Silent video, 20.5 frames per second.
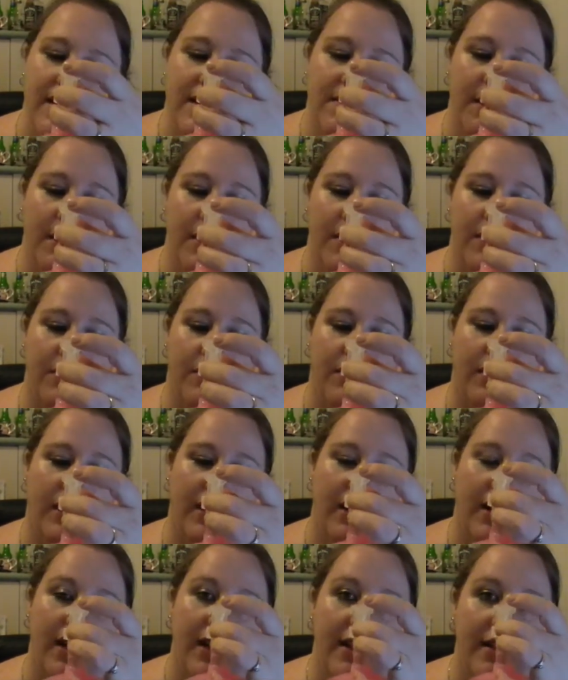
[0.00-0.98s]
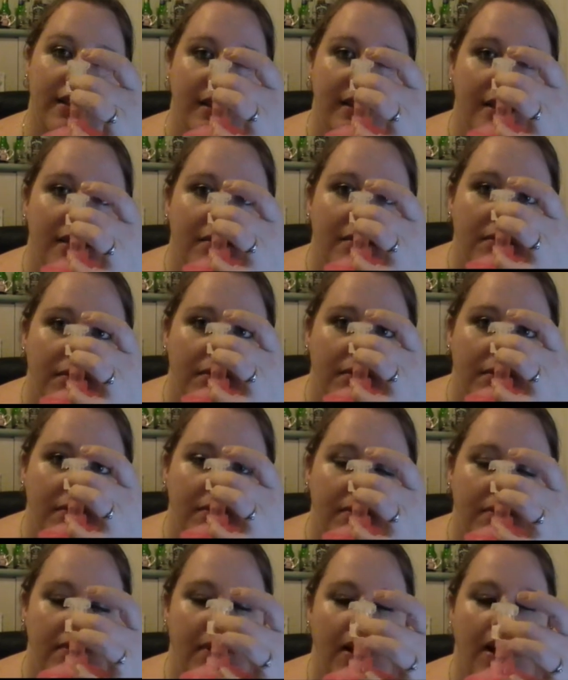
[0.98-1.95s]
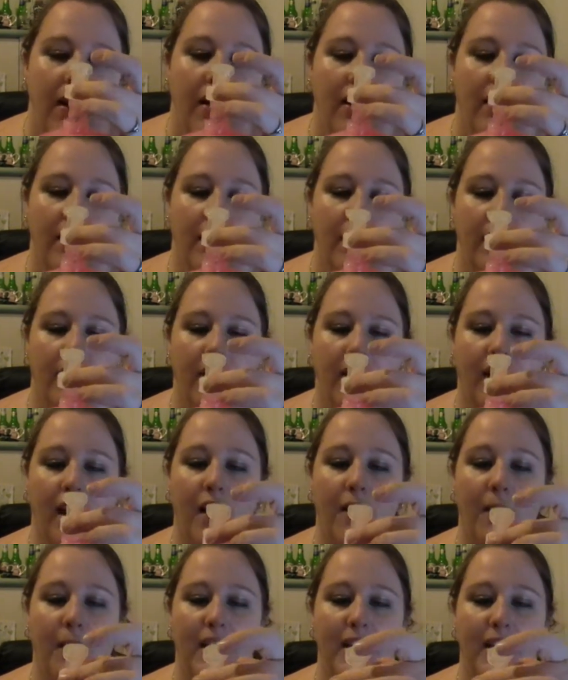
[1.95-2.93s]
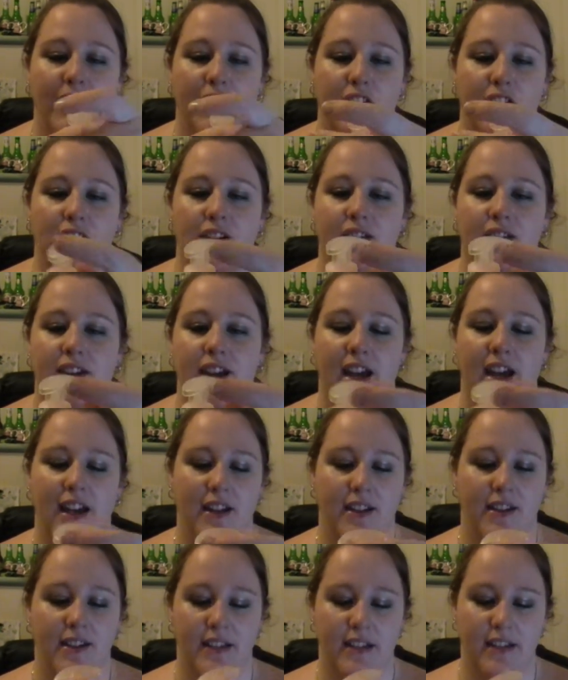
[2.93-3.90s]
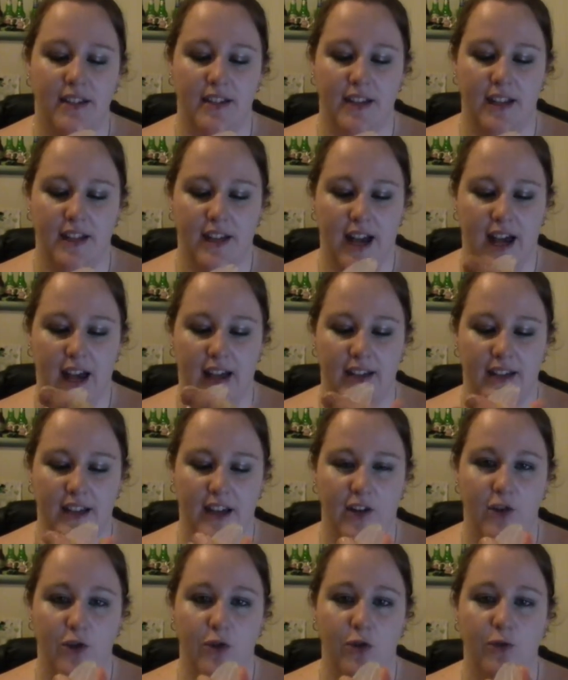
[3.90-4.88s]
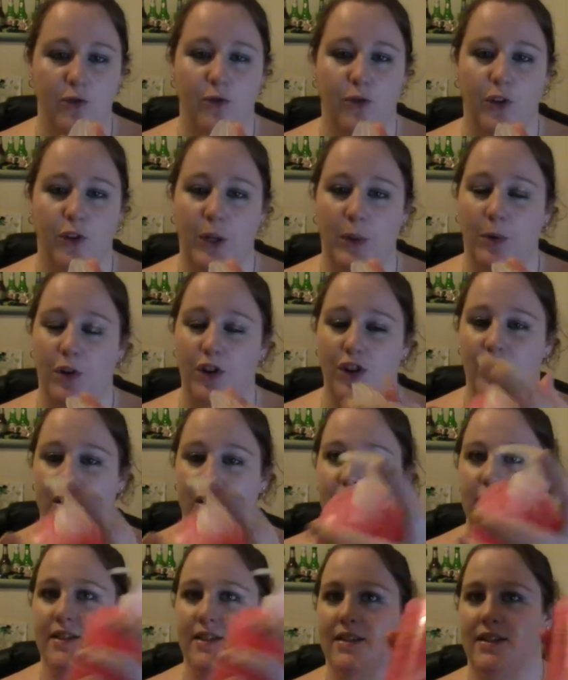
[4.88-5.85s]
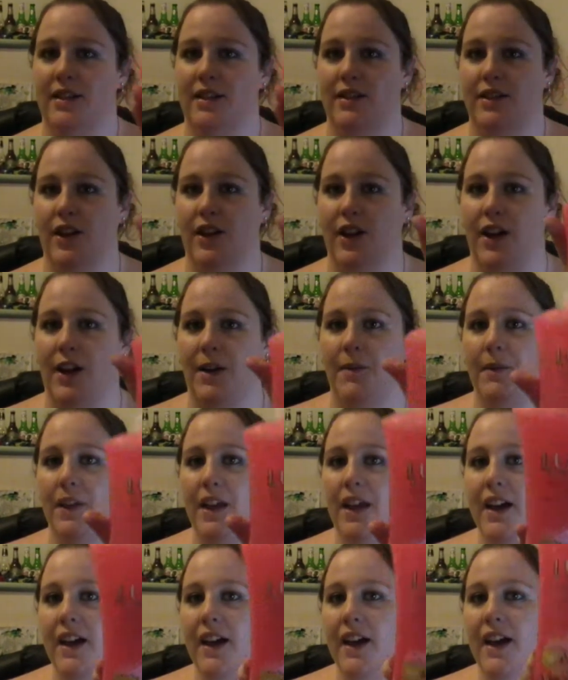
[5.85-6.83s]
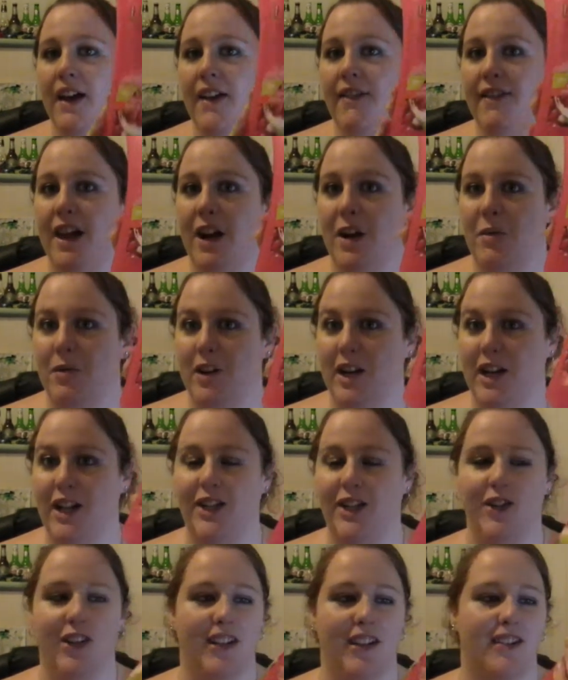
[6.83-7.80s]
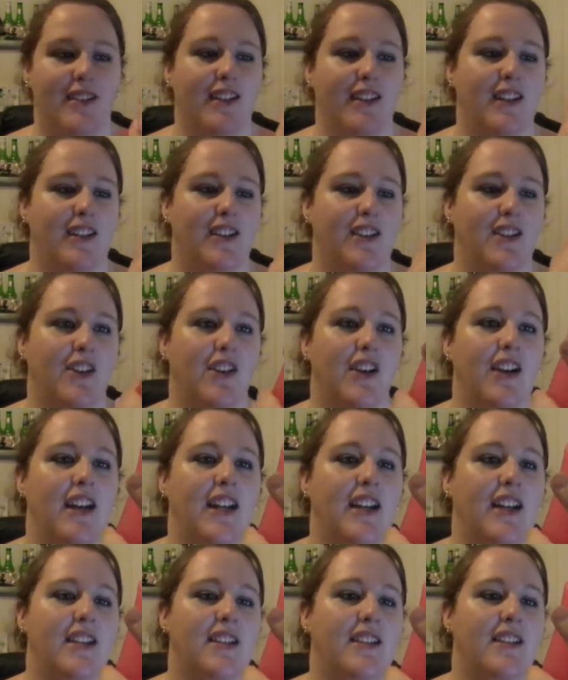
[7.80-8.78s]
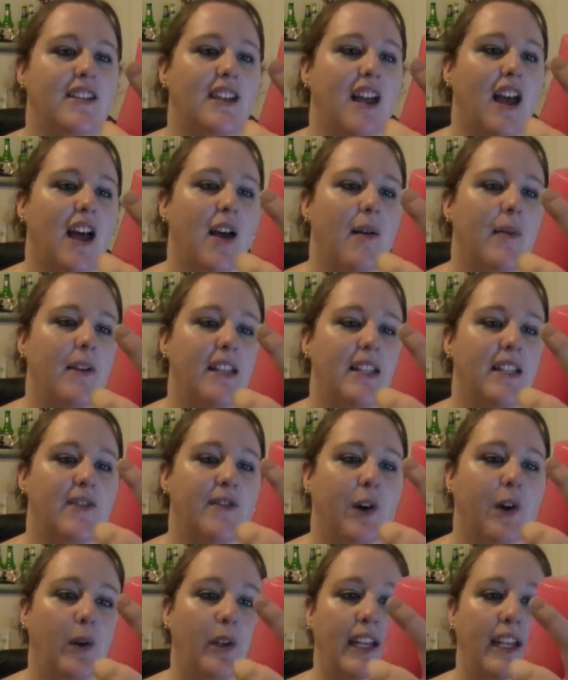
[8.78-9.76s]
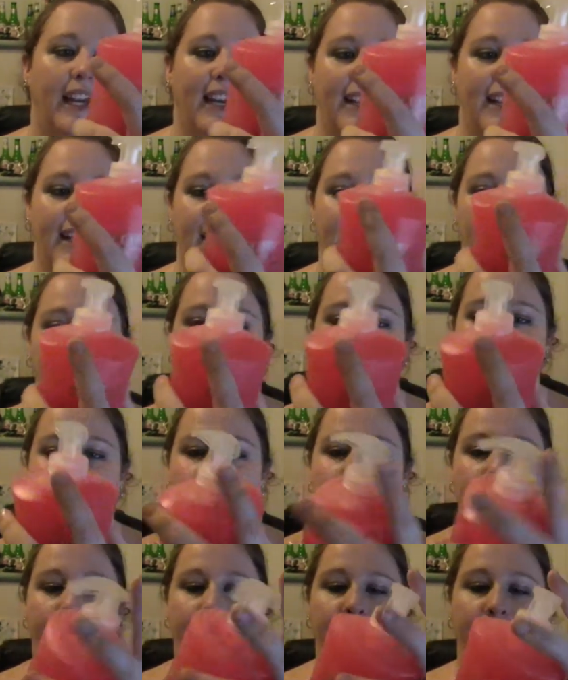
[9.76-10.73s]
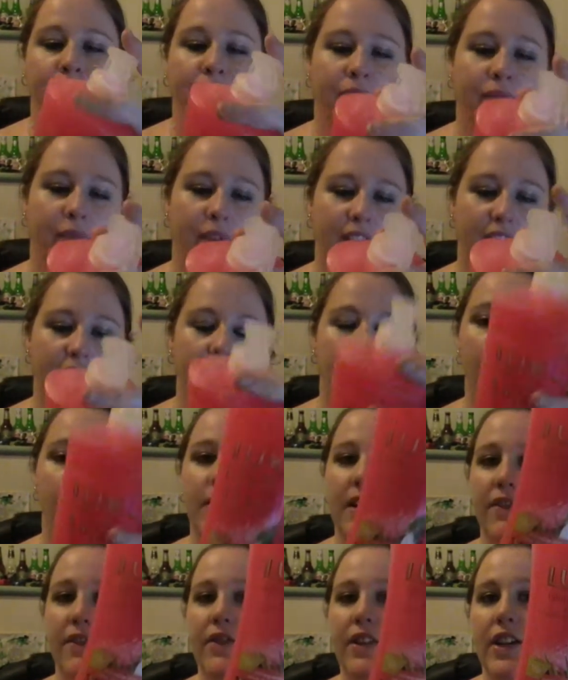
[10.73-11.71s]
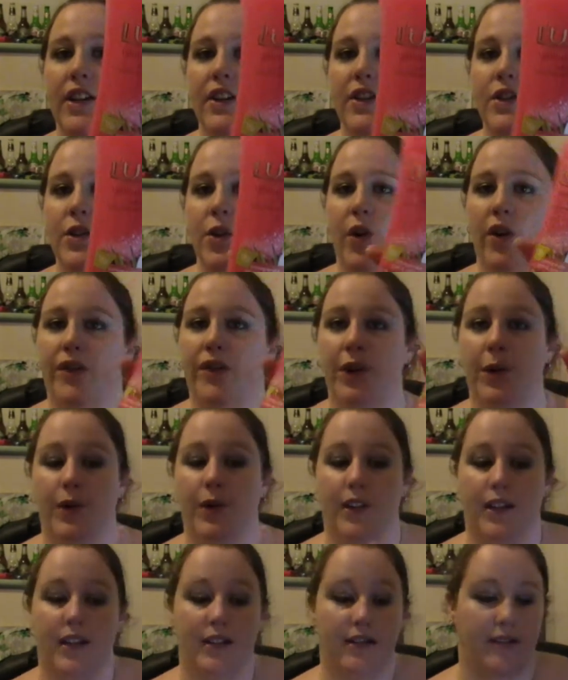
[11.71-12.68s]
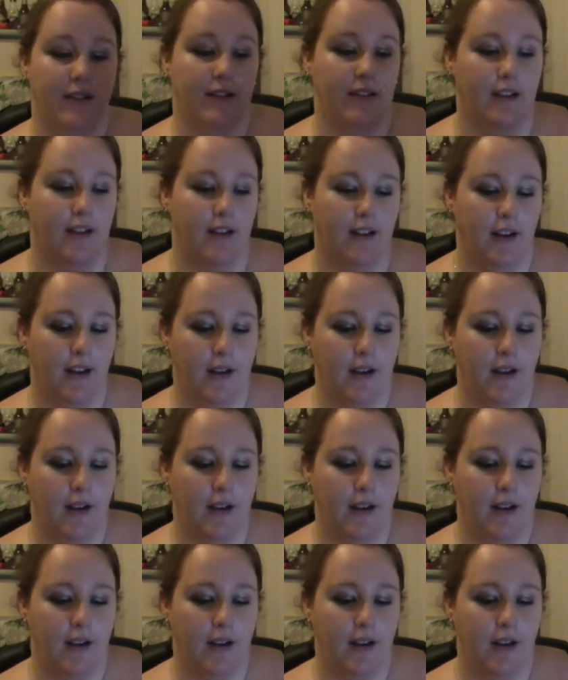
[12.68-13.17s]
it smells really nice. I can't wait to use it. And it says that it has 140 washes. So that'll be interesting to know. And it's exfoliating. So I'm definitely going to do a review on this.